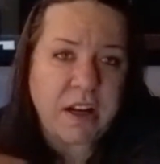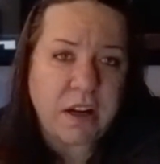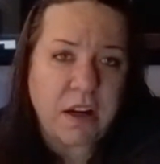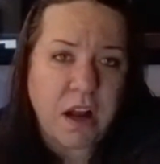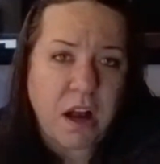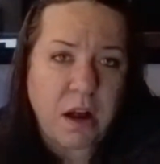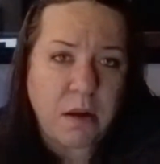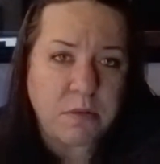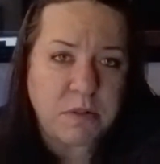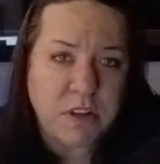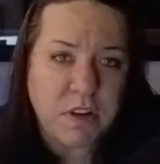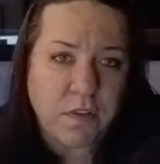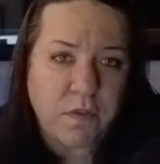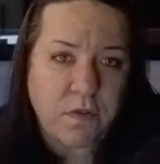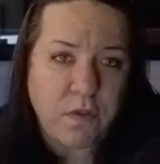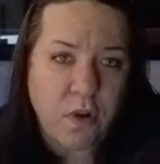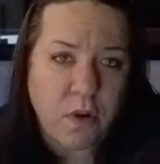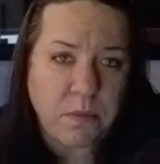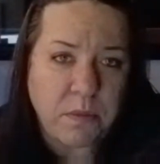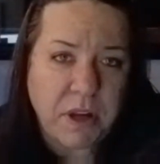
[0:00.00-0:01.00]
of Cups are
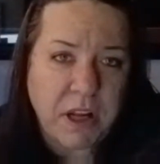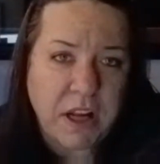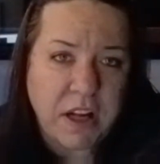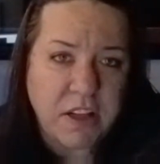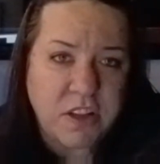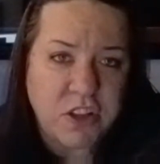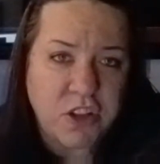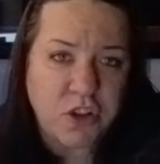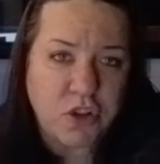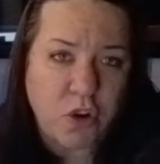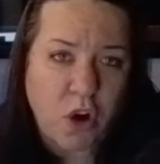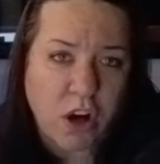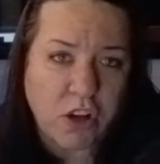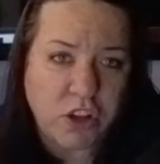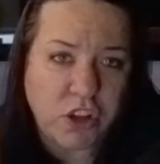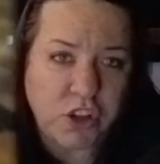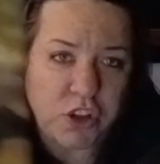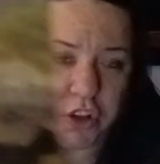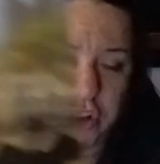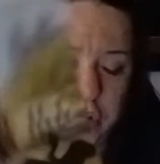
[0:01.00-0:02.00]
forming a
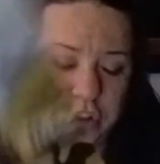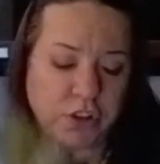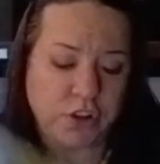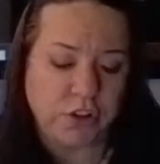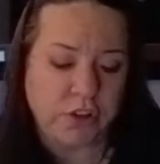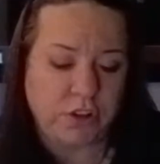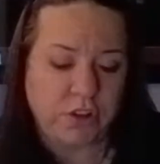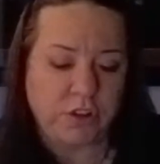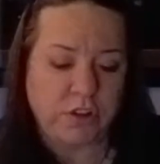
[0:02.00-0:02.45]
structure?